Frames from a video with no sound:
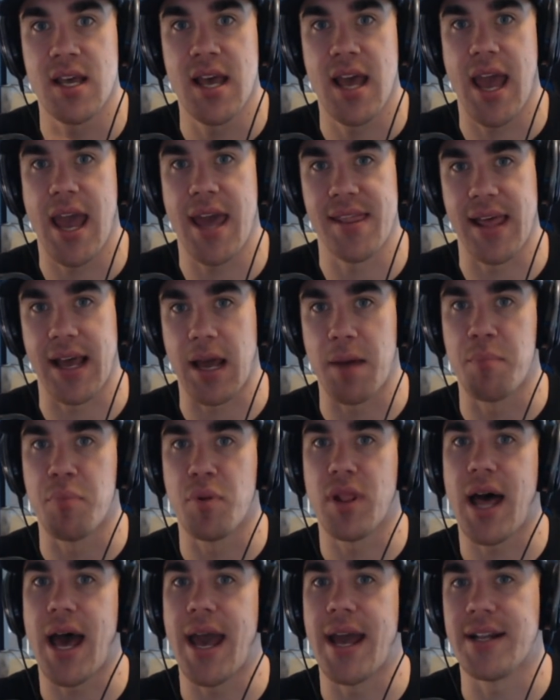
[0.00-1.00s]
and like
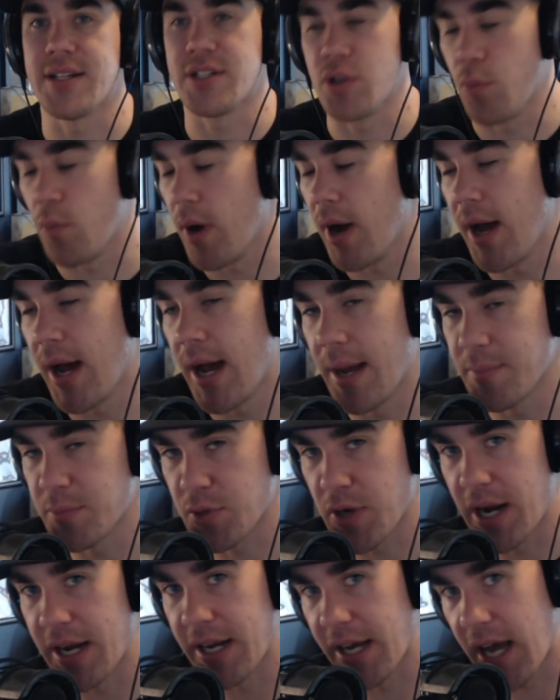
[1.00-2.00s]
apply it to what I'm
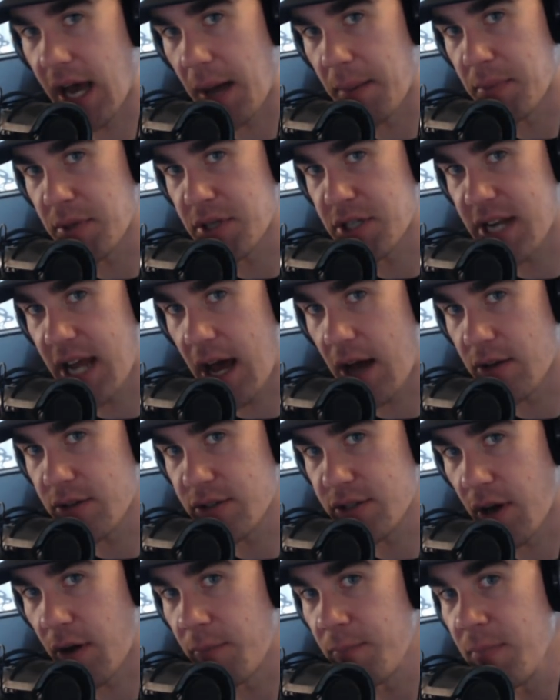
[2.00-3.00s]
trying to accomplish now.
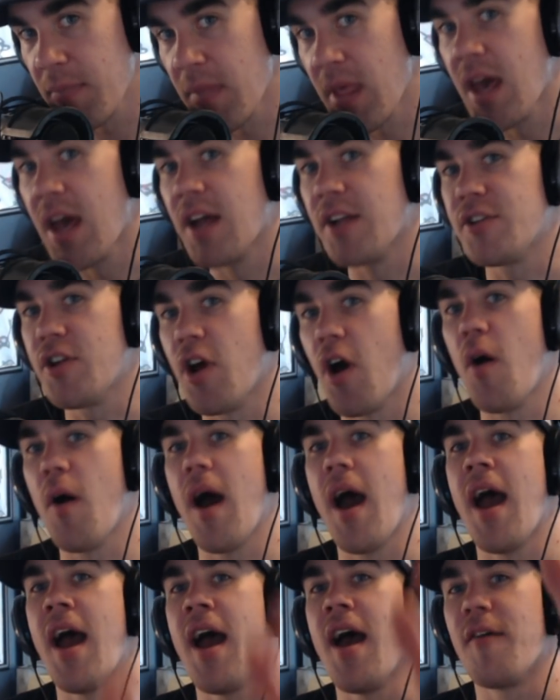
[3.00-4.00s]
So don't
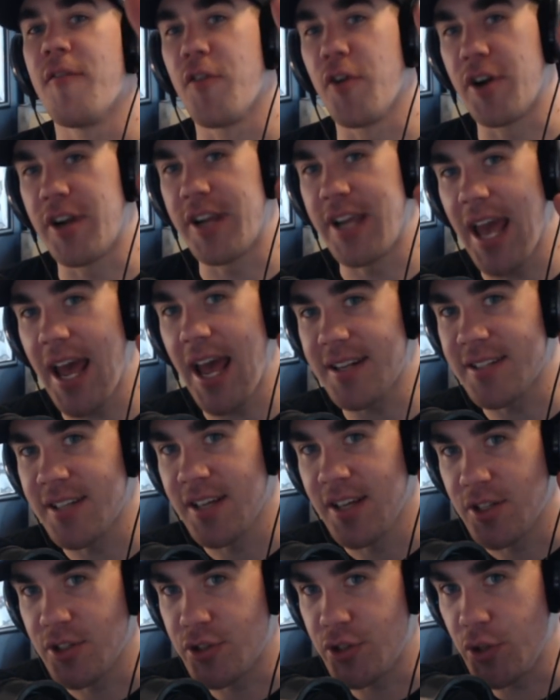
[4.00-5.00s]
forget
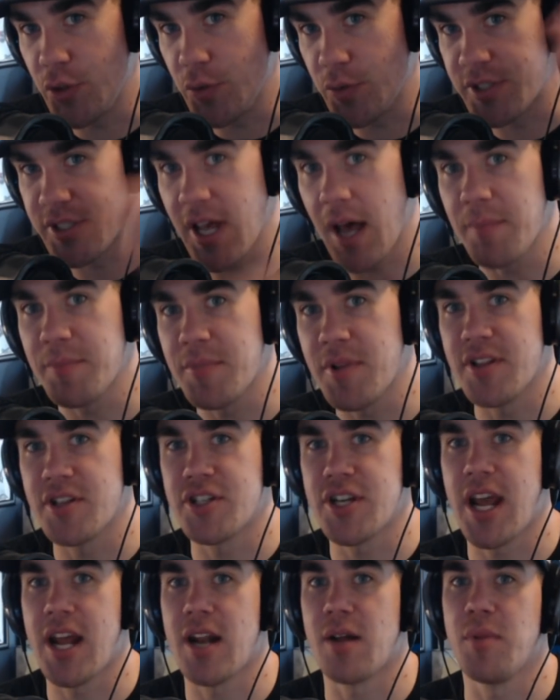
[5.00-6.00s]
to sub to the
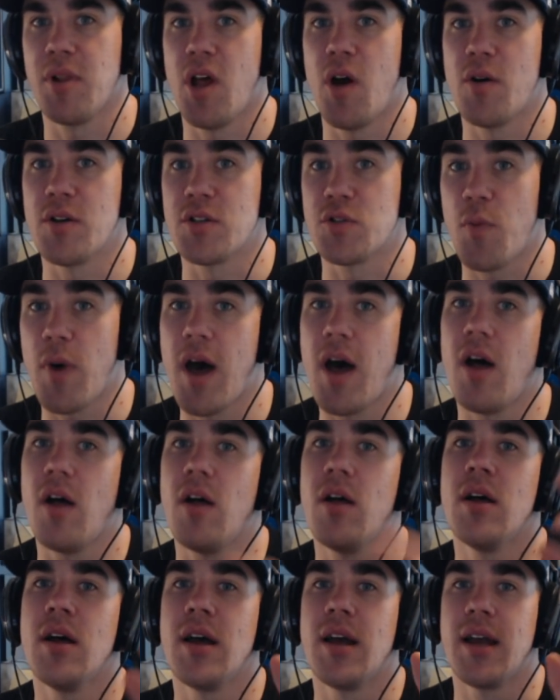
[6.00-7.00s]
channel below as
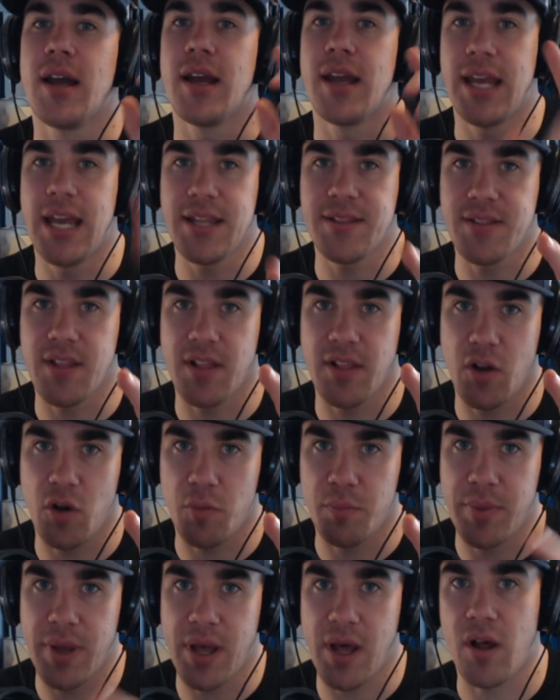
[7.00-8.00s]
well. Hit the
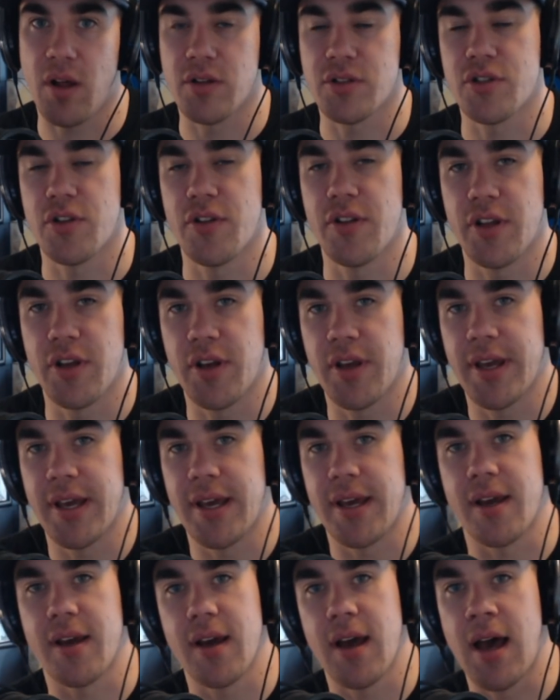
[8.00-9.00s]
little bell so that you
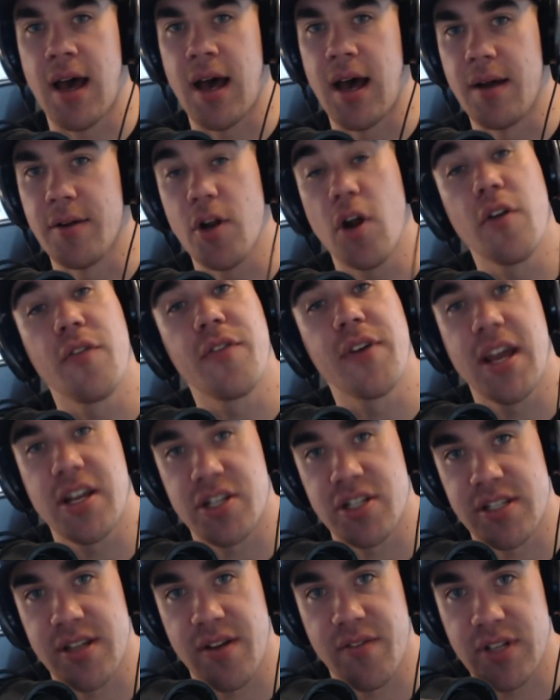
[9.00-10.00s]
get uh,
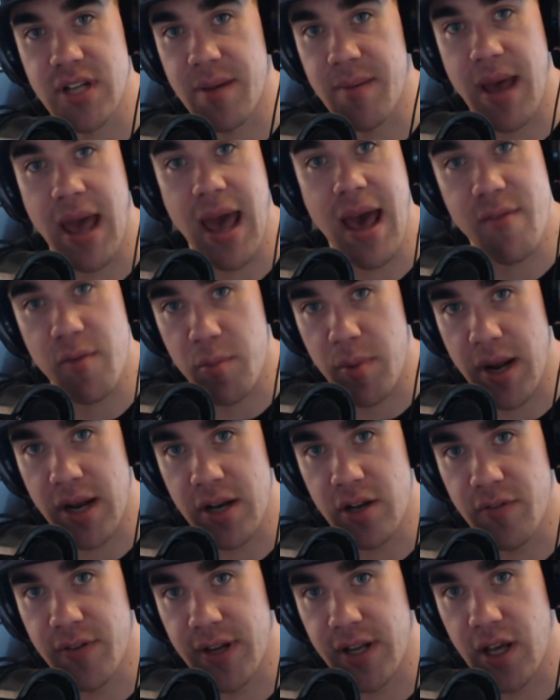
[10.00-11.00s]
notifications every time I have a brand
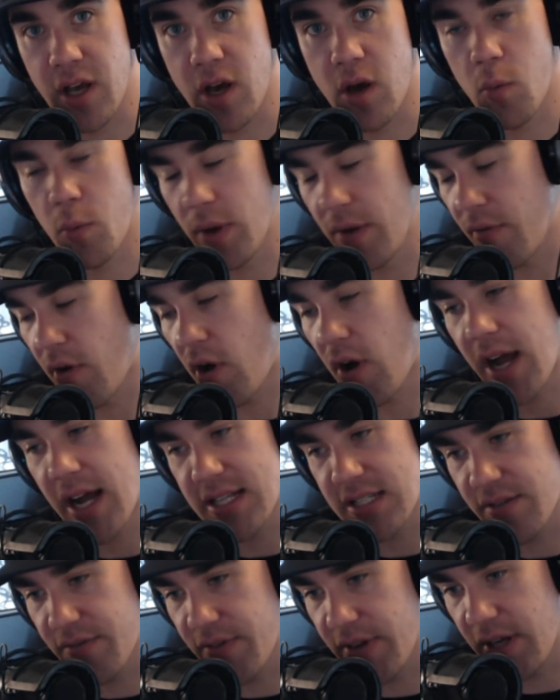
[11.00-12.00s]
new video. We have all
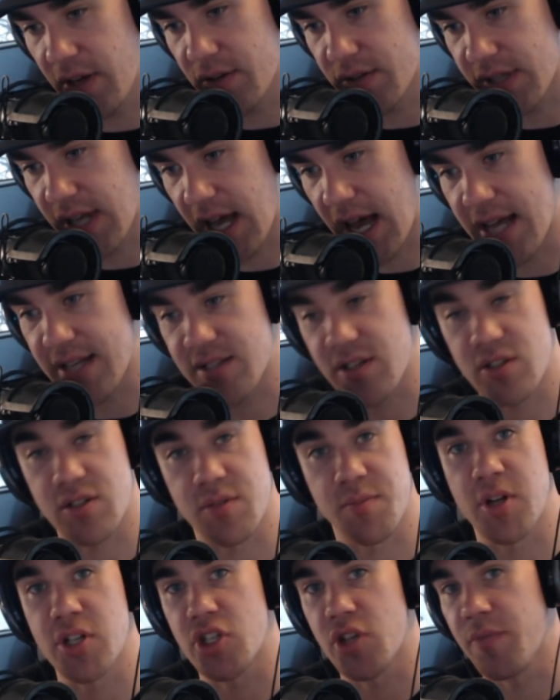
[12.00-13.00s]
kinds of videos, guys. There's
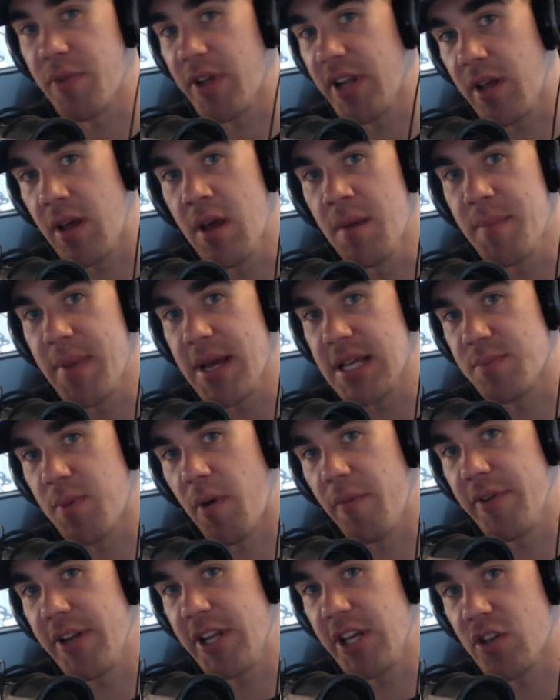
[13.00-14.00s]
a bunch of video,
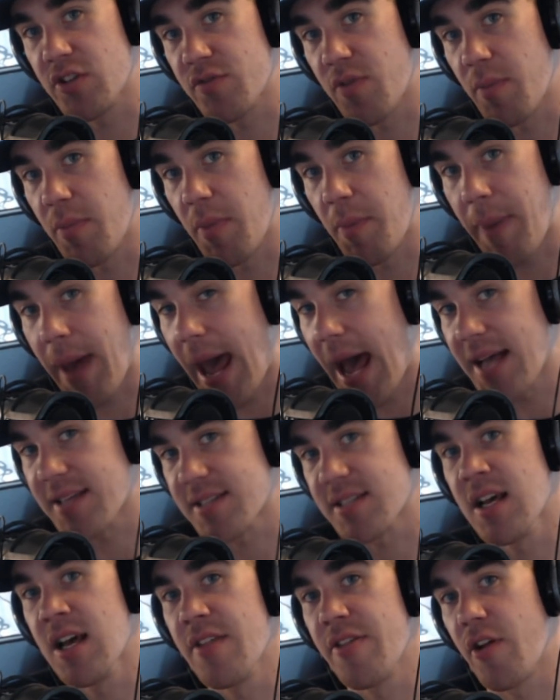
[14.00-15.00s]
baseball videos from the
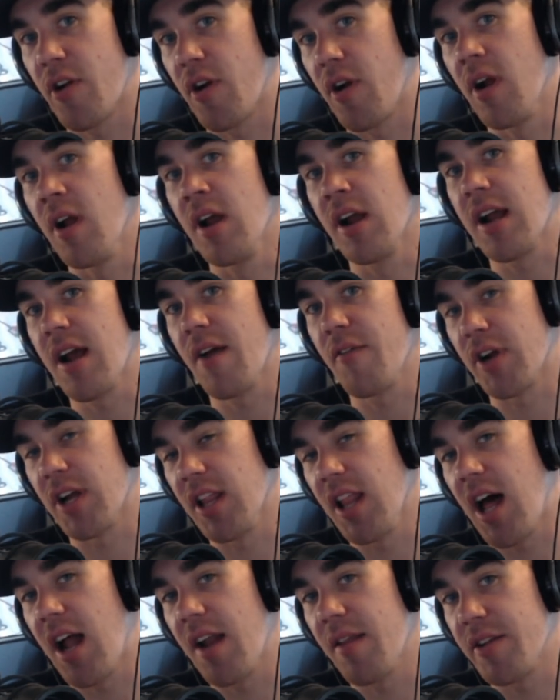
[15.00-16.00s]
past that are covering a
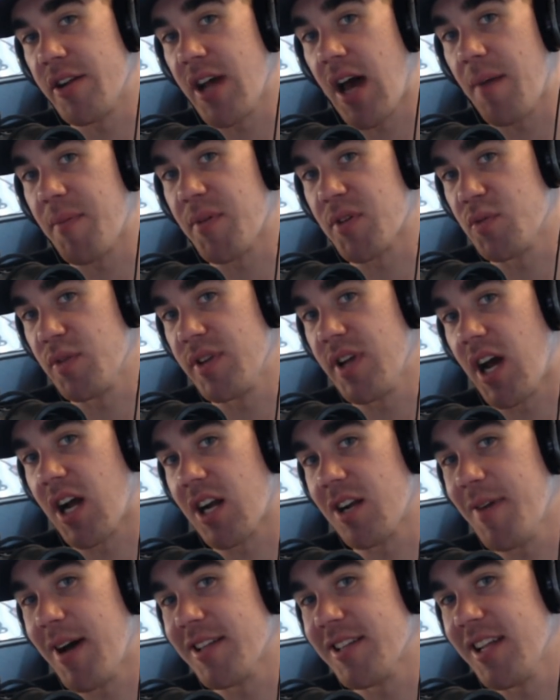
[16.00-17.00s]
lot of the topics we
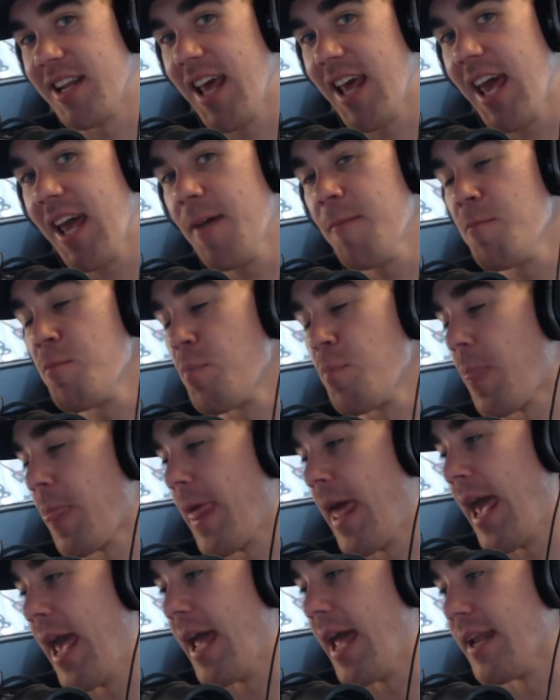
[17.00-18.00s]
talked about today.
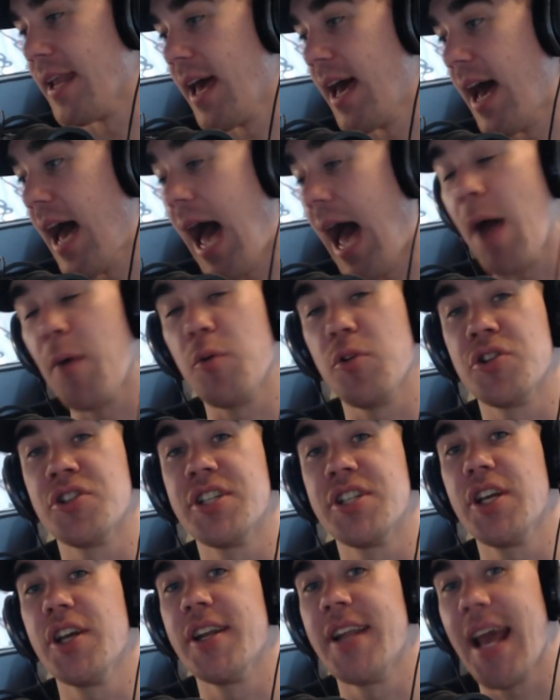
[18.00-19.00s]
And uh, I will
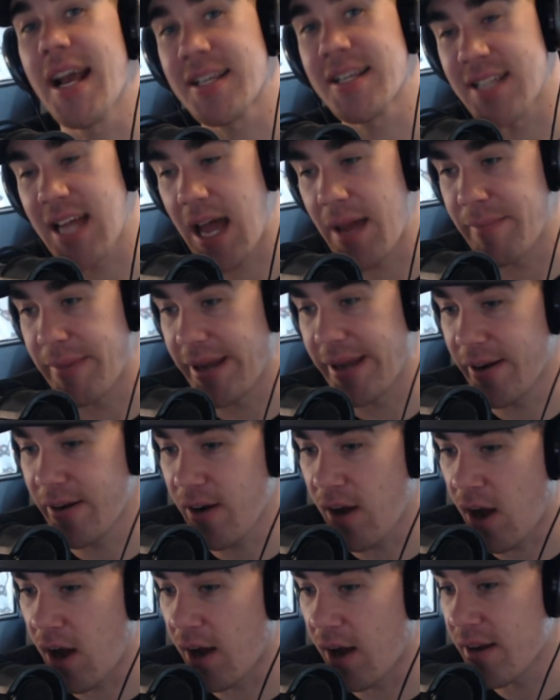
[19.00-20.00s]
see you next time
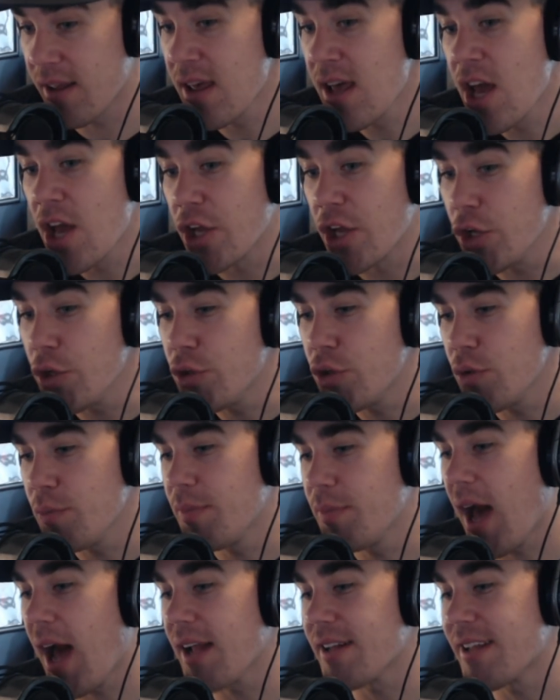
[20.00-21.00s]
here on
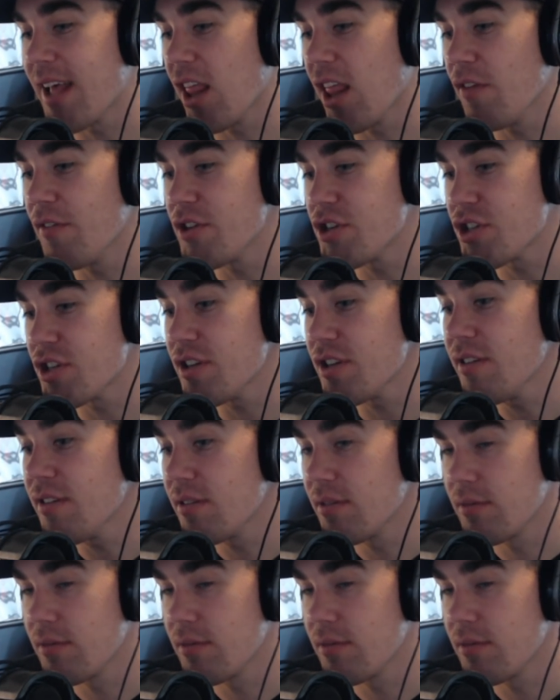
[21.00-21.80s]
youtube.television,